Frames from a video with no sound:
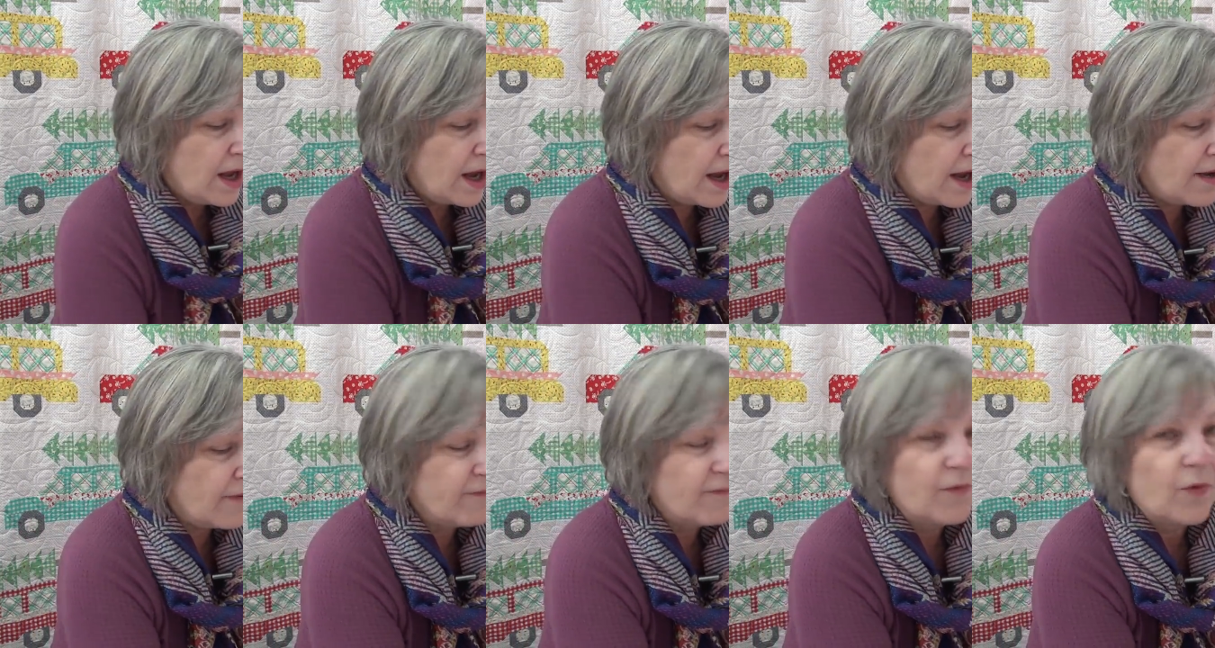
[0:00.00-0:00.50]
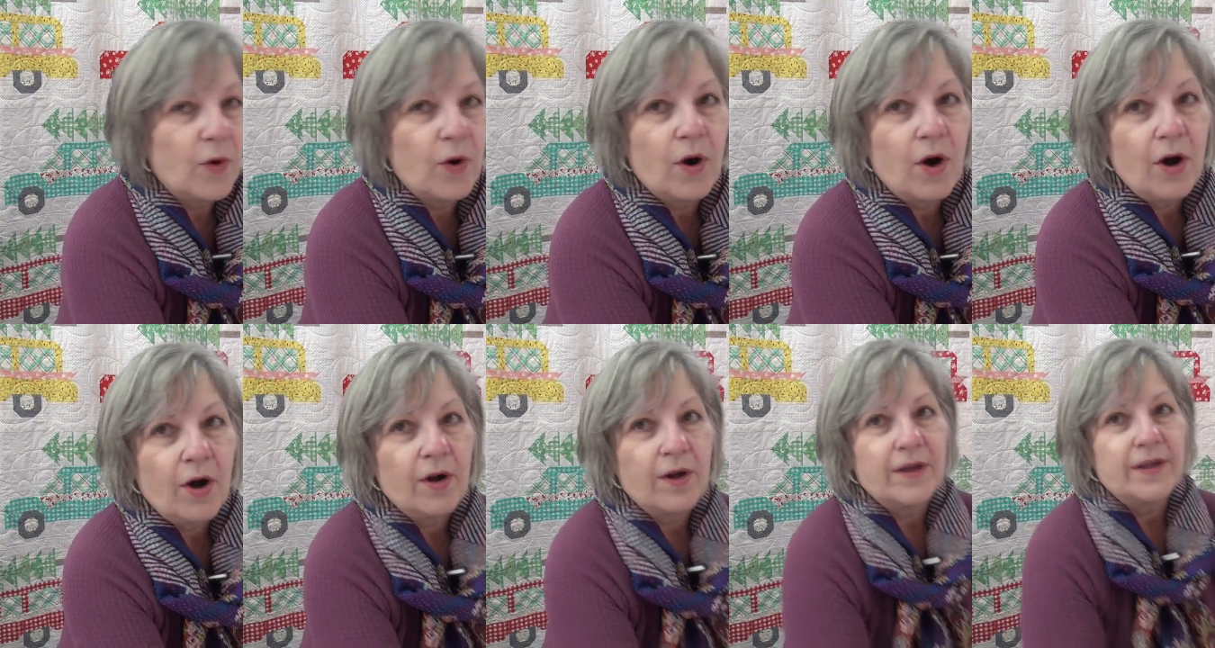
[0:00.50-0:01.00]
uh, for
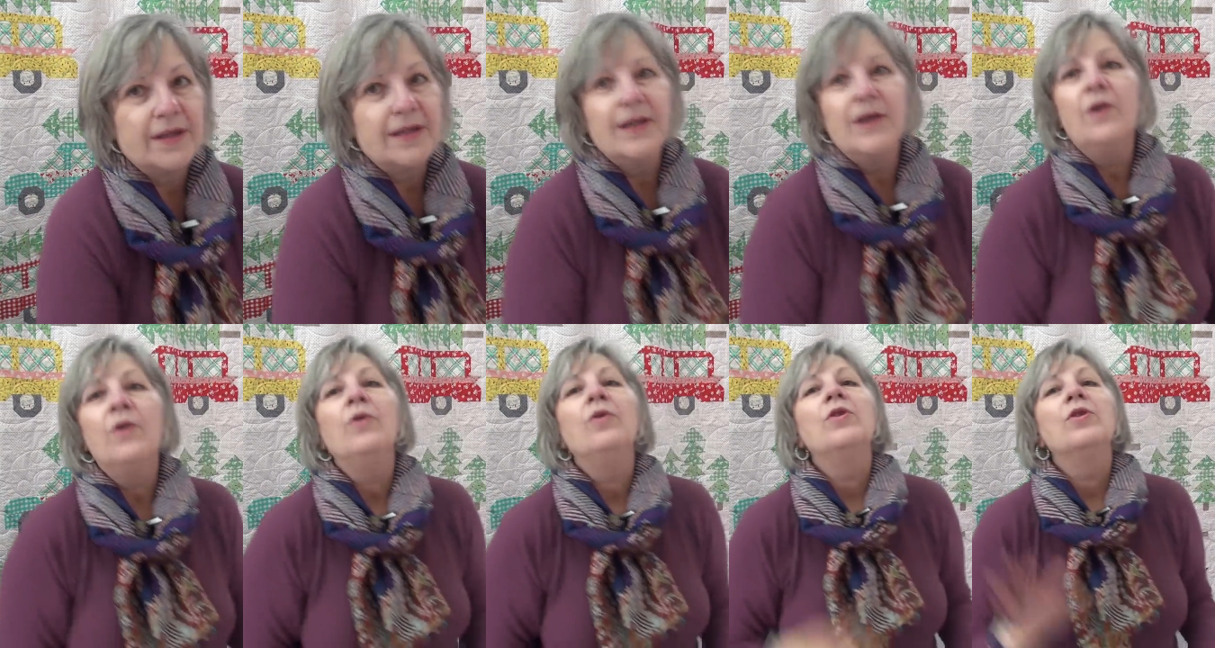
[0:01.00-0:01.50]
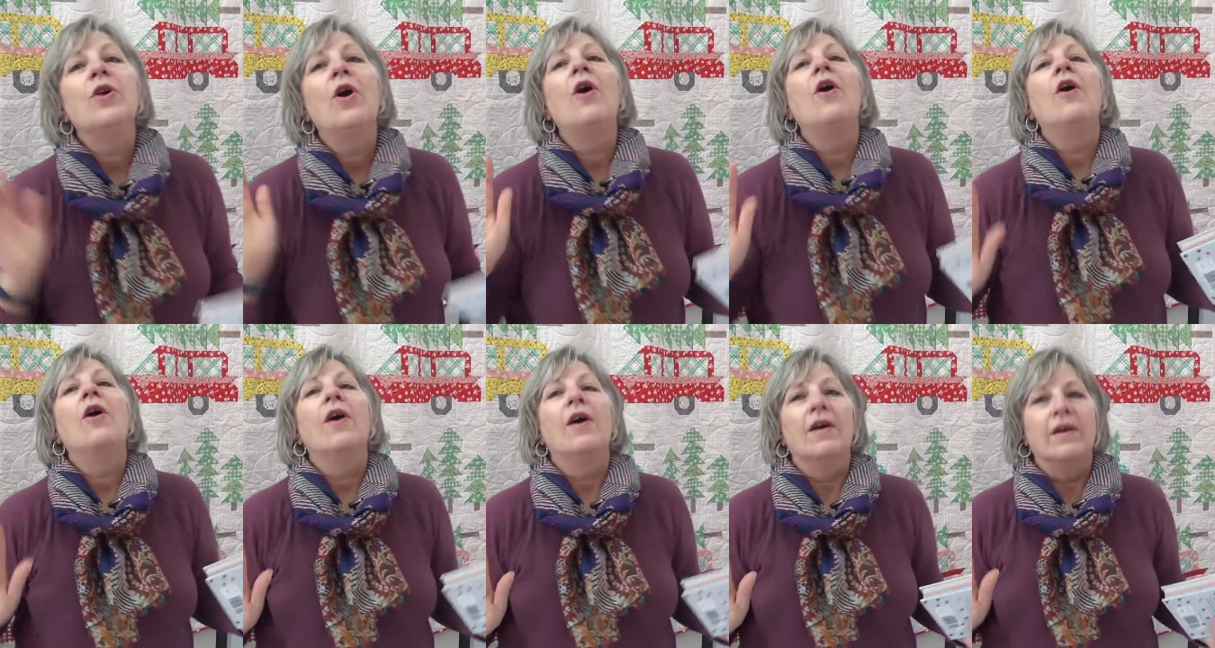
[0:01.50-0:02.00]
our year
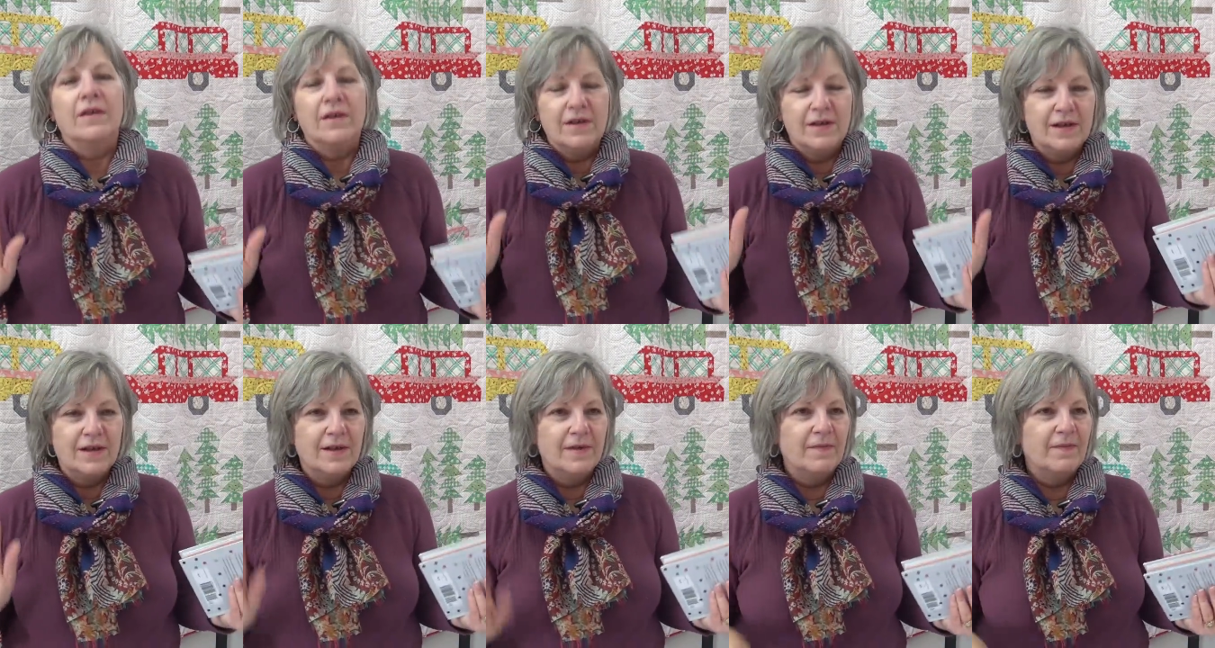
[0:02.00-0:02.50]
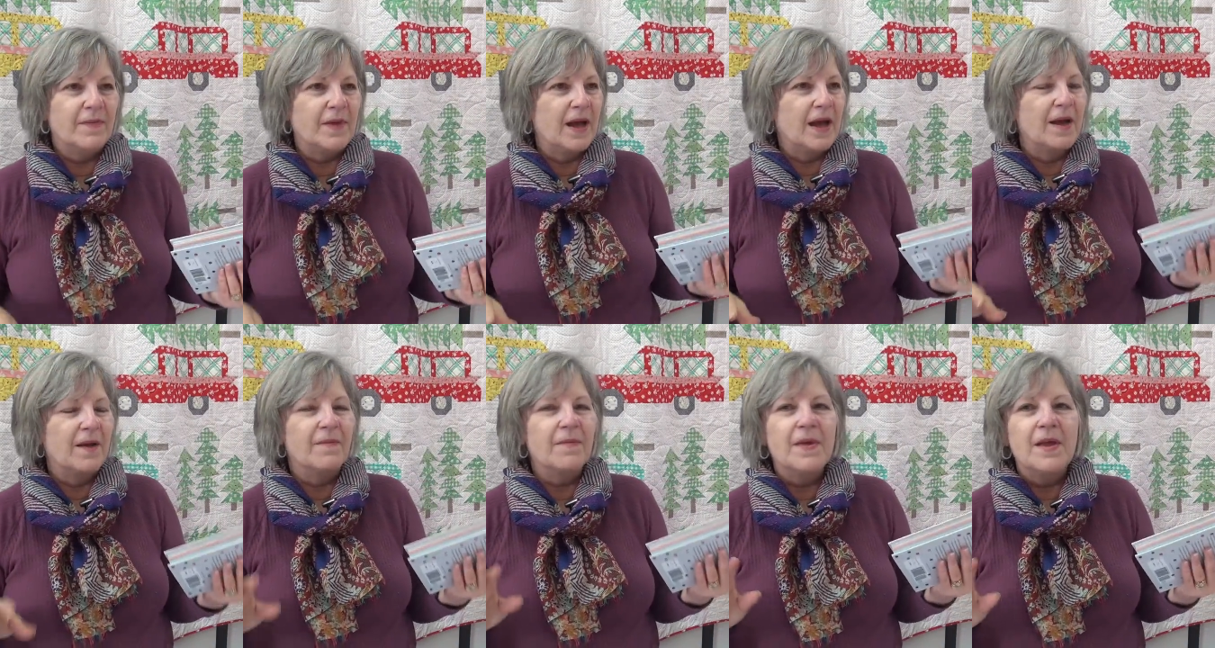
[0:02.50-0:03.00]
long
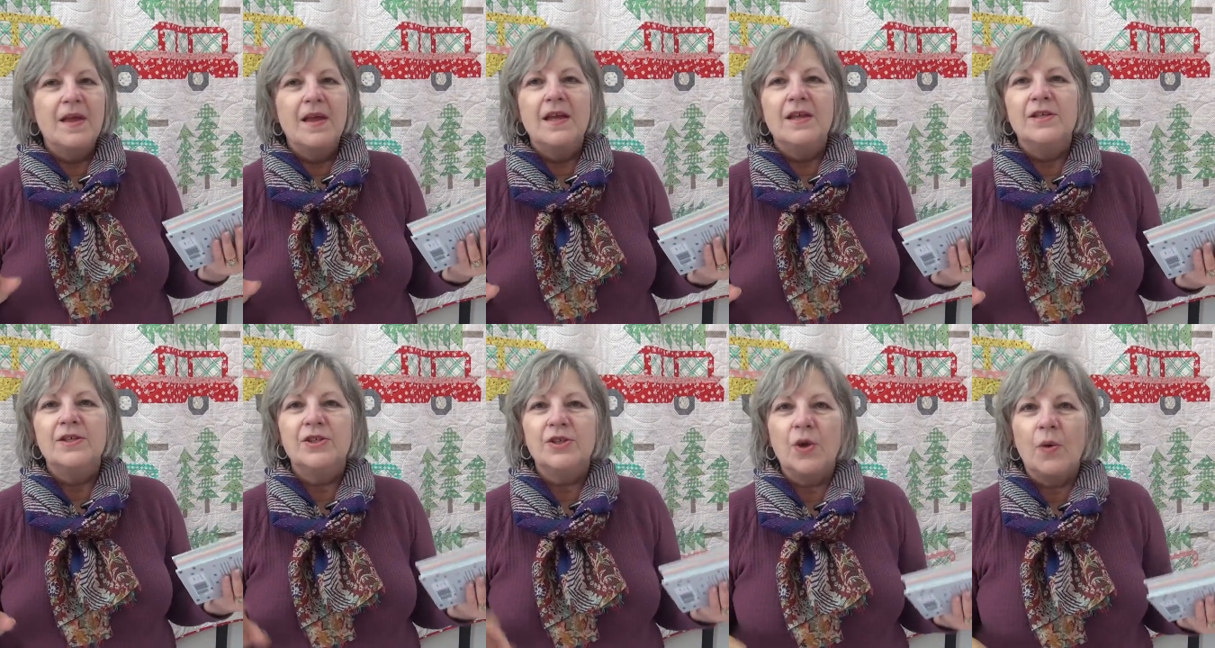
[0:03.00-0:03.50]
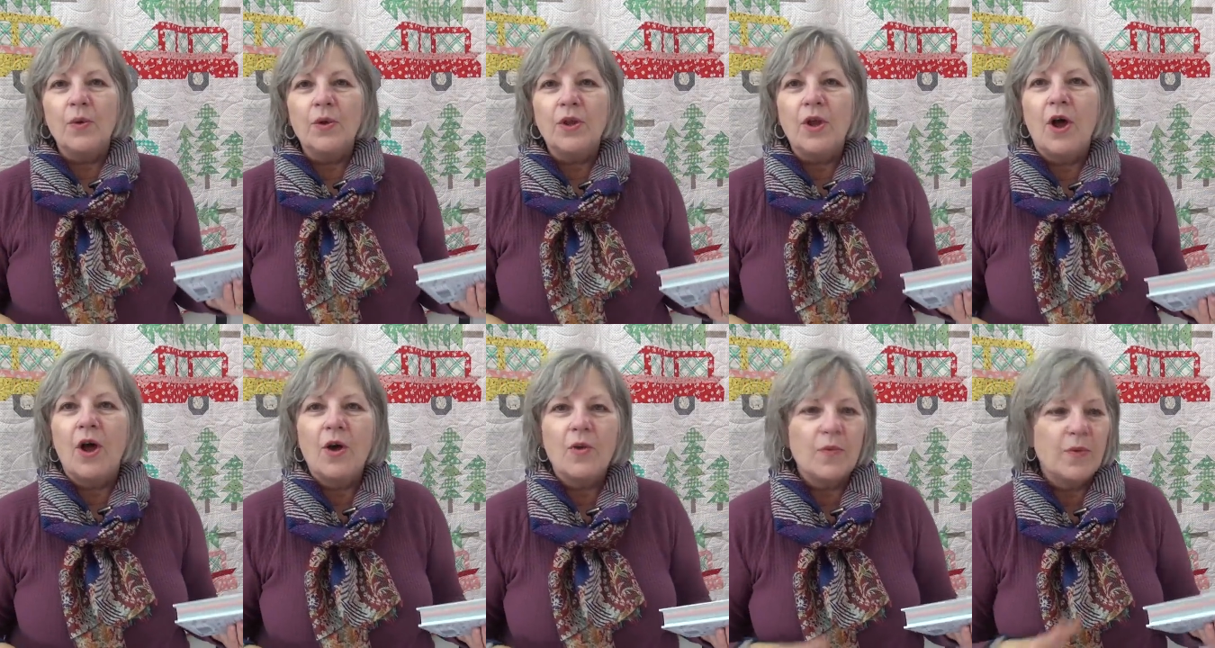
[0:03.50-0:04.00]
uh, sew
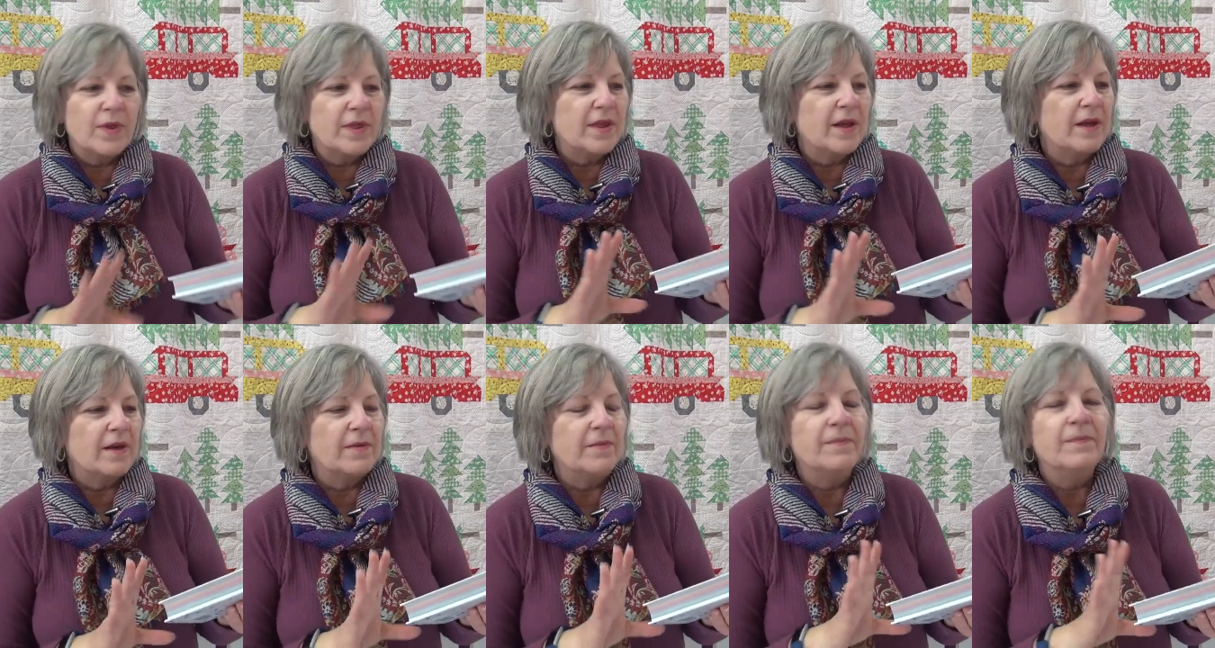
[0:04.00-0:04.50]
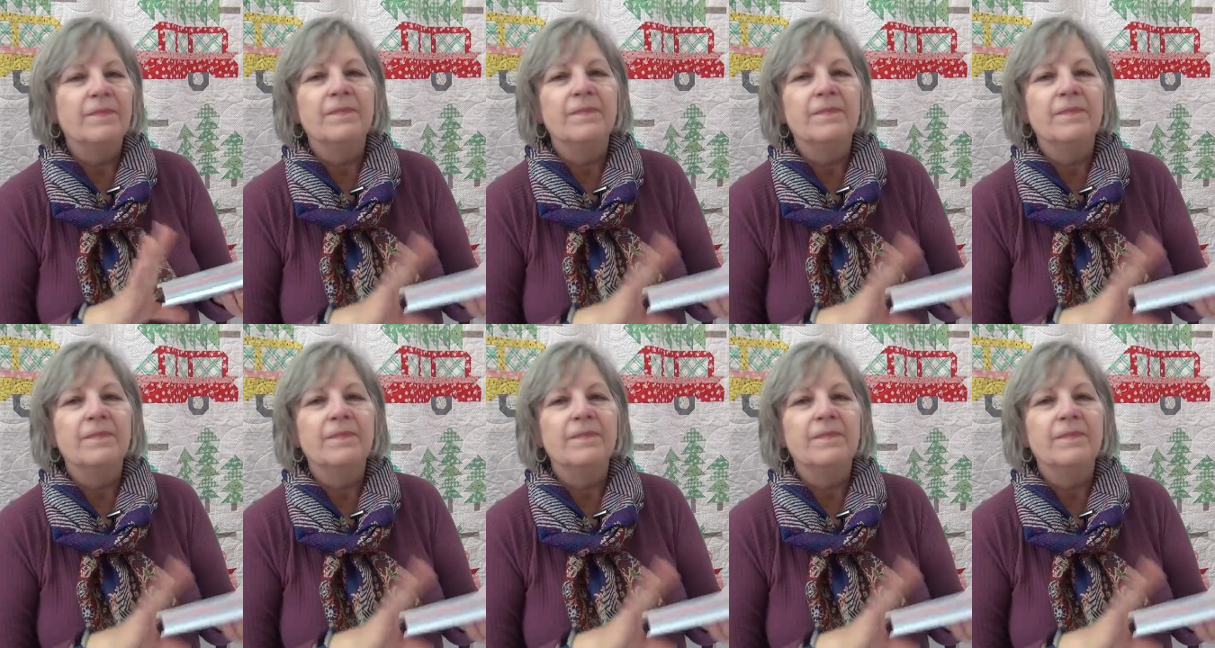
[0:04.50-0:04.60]
along with the,